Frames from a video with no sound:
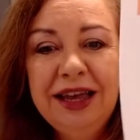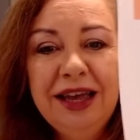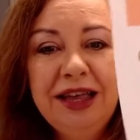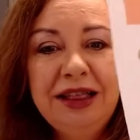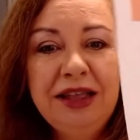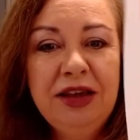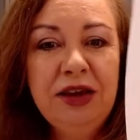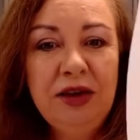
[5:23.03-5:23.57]

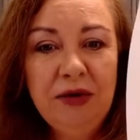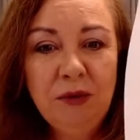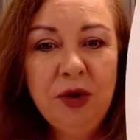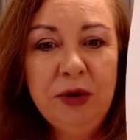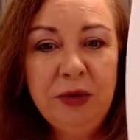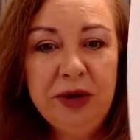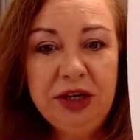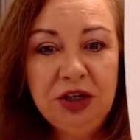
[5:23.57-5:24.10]
the
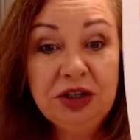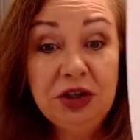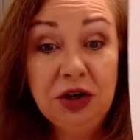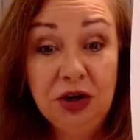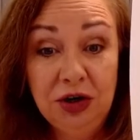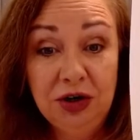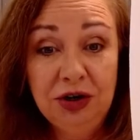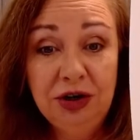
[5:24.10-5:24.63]
what we just
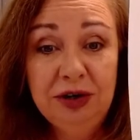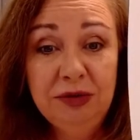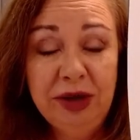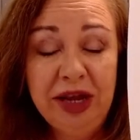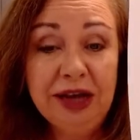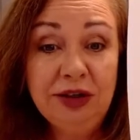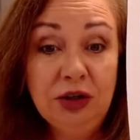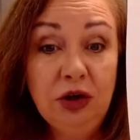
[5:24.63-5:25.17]
heard, we
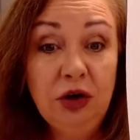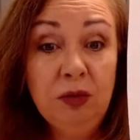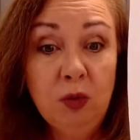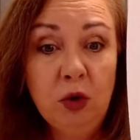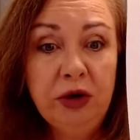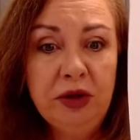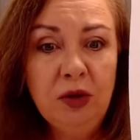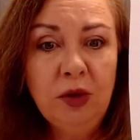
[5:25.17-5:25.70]
actually heard
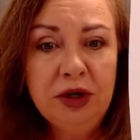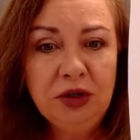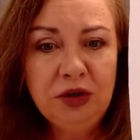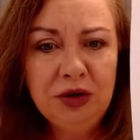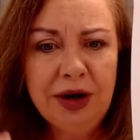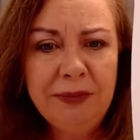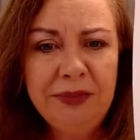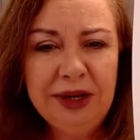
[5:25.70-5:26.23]
more than one
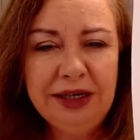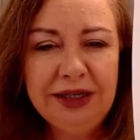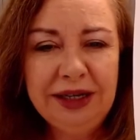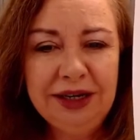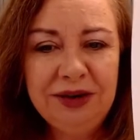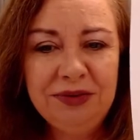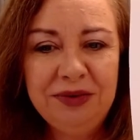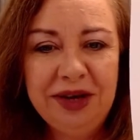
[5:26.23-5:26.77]
trumpet,
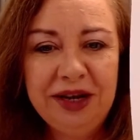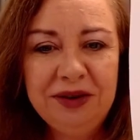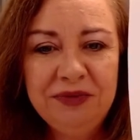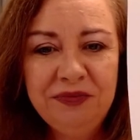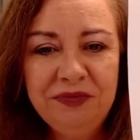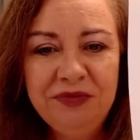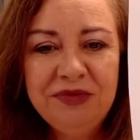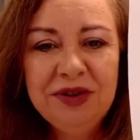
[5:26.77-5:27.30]
didn't we?
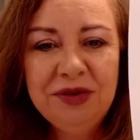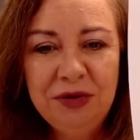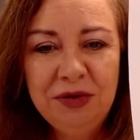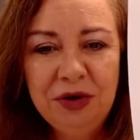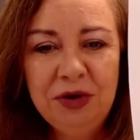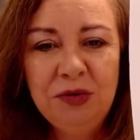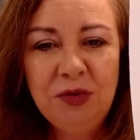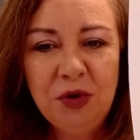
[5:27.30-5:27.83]
We
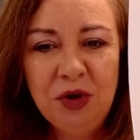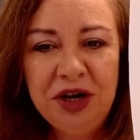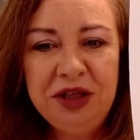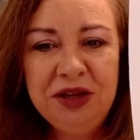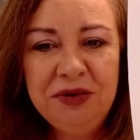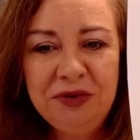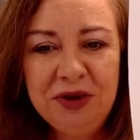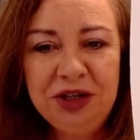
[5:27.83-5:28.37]
heard more
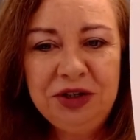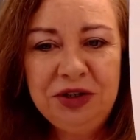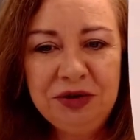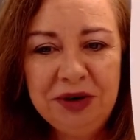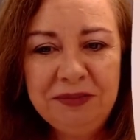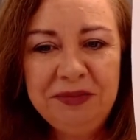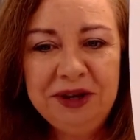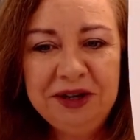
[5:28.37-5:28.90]
than one
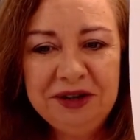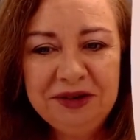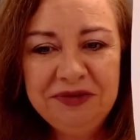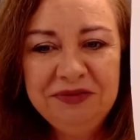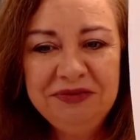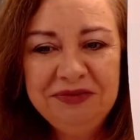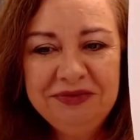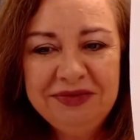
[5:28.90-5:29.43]
trumpet.
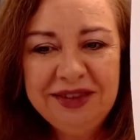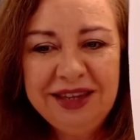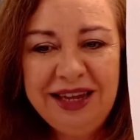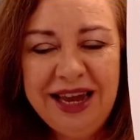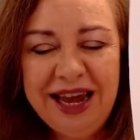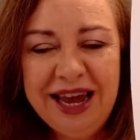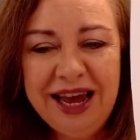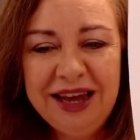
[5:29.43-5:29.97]

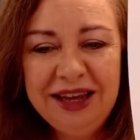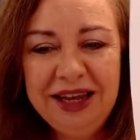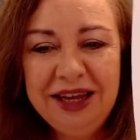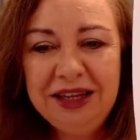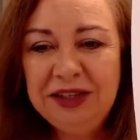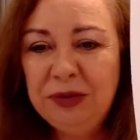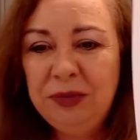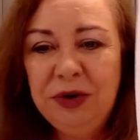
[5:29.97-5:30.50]
Yeah,
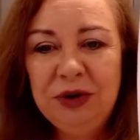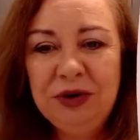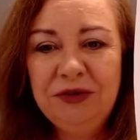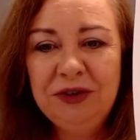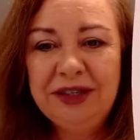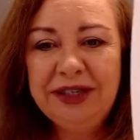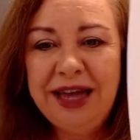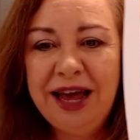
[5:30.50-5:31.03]
it's a
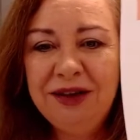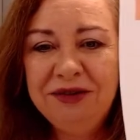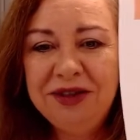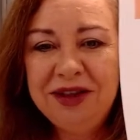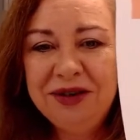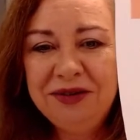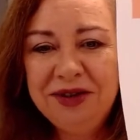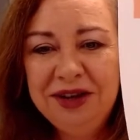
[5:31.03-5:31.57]
beautiful sound
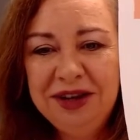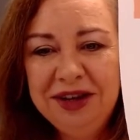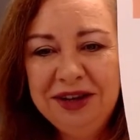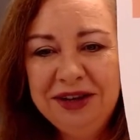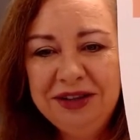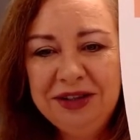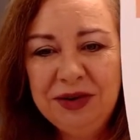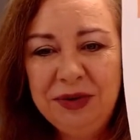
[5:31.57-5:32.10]
though.
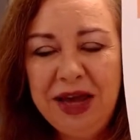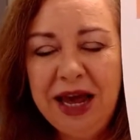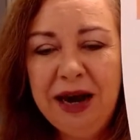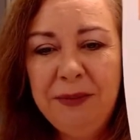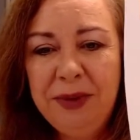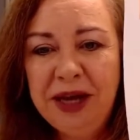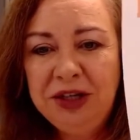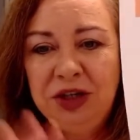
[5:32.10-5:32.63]
So we had a
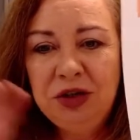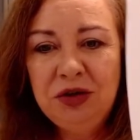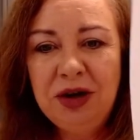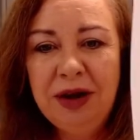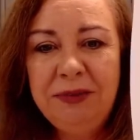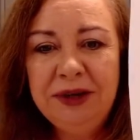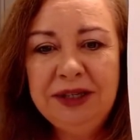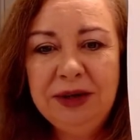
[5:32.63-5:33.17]
bunch of
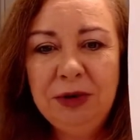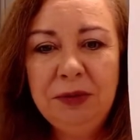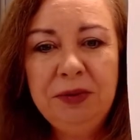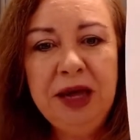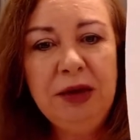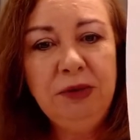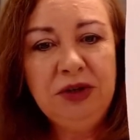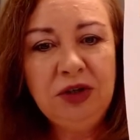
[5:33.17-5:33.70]
trumpets that were
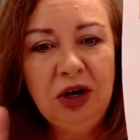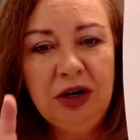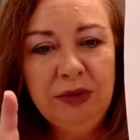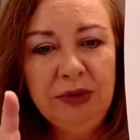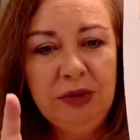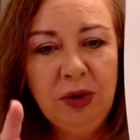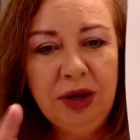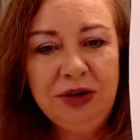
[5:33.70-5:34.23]
playing. We started
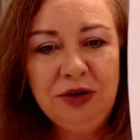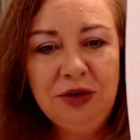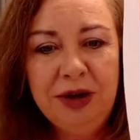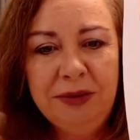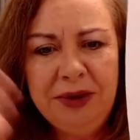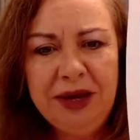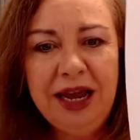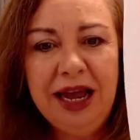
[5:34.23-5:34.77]
with one
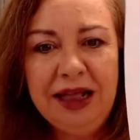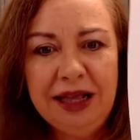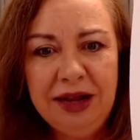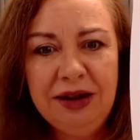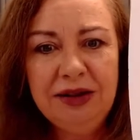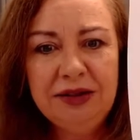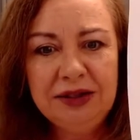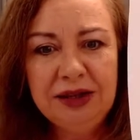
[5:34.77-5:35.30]
trumpet and
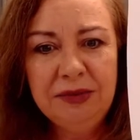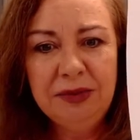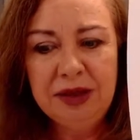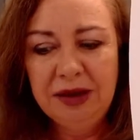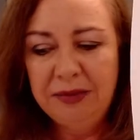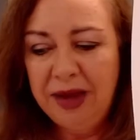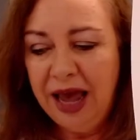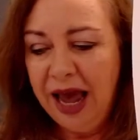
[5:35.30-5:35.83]
then some of
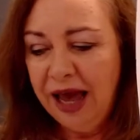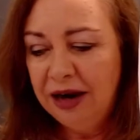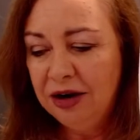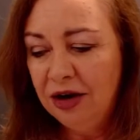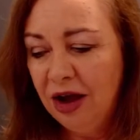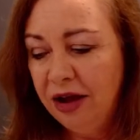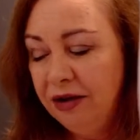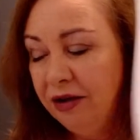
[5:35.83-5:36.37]
them added on.